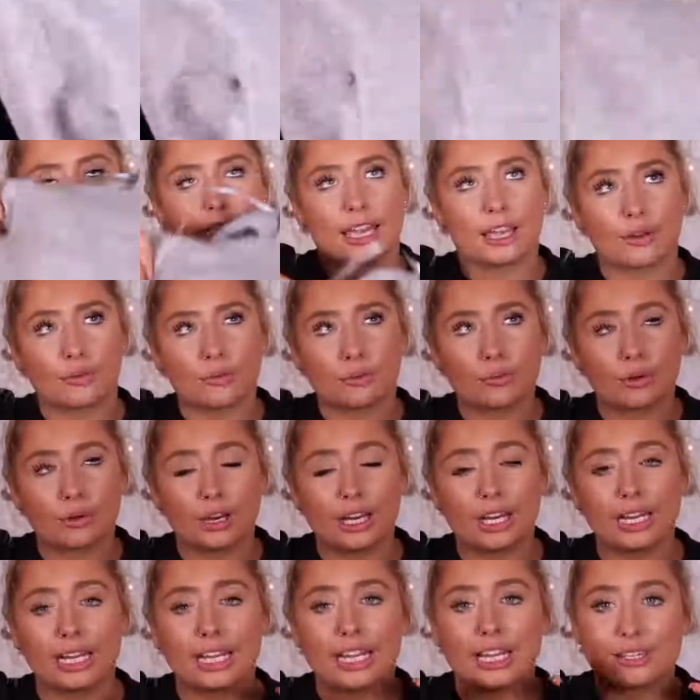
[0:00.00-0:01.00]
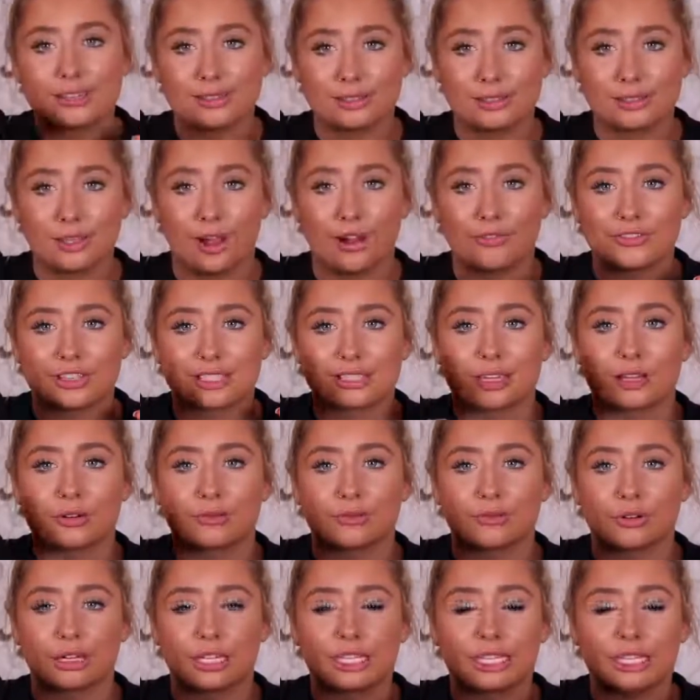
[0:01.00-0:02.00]
It's like really soft. It's like
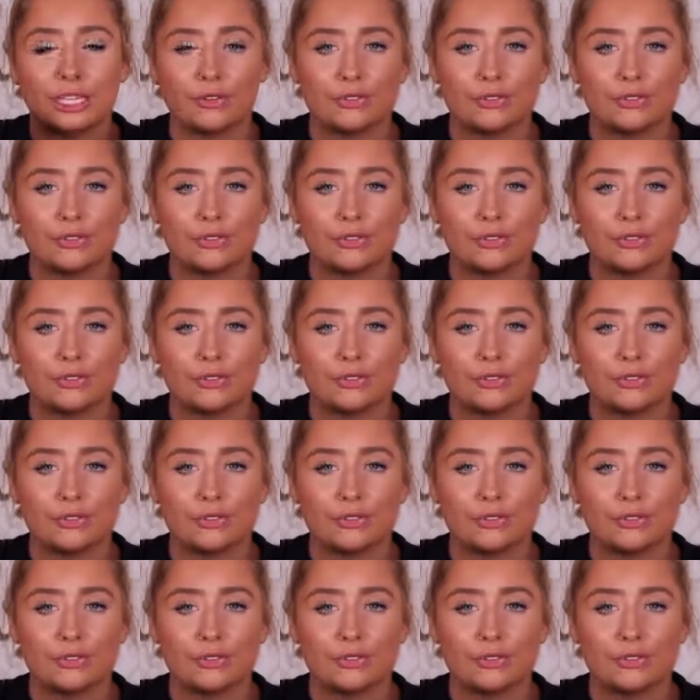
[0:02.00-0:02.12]
a really